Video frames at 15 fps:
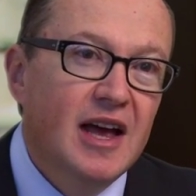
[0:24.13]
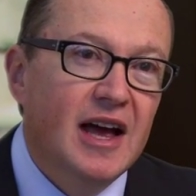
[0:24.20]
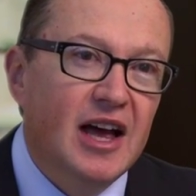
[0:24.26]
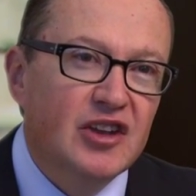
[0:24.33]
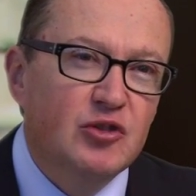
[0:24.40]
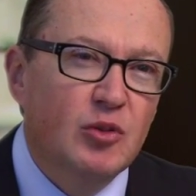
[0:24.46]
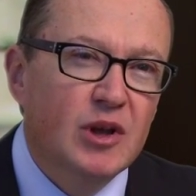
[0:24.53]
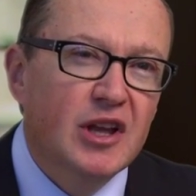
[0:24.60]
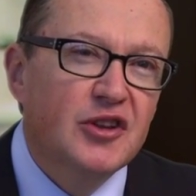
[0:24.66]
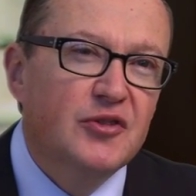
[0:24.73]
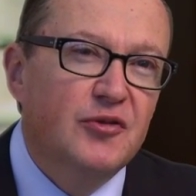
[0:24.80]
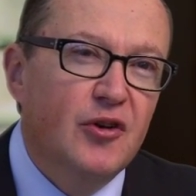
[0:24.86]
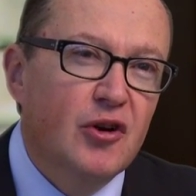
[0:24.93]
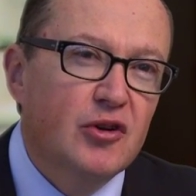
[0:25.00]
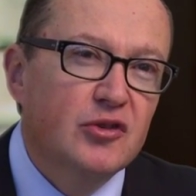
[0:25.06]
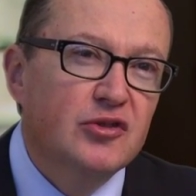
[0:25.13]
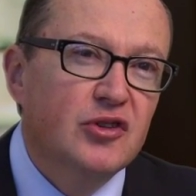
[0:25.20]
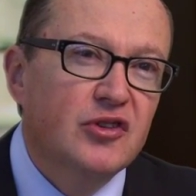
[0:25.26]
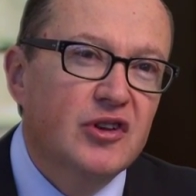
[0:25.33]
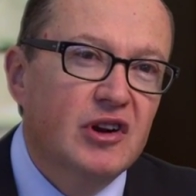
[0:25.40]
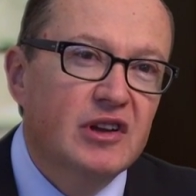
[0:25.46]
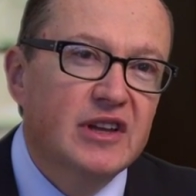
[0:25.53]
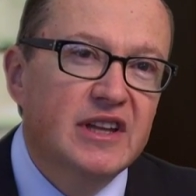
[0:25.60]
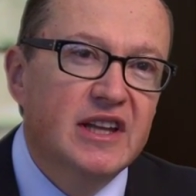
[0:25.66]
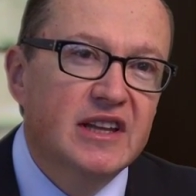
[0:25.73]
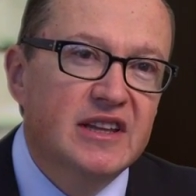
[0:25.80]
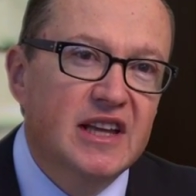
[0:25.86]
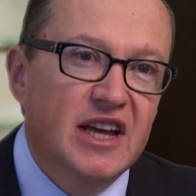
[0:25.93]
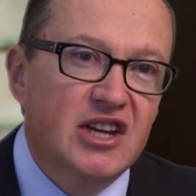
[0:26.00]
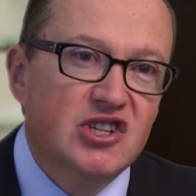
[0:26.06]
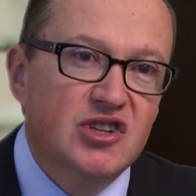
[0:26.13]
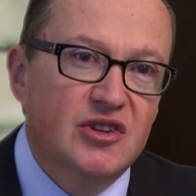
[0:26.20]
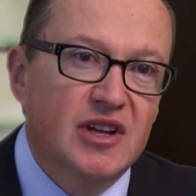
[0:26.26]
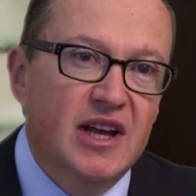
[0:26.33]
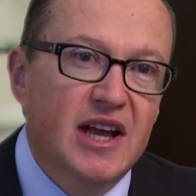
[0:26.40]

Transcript: as well as focus on early detection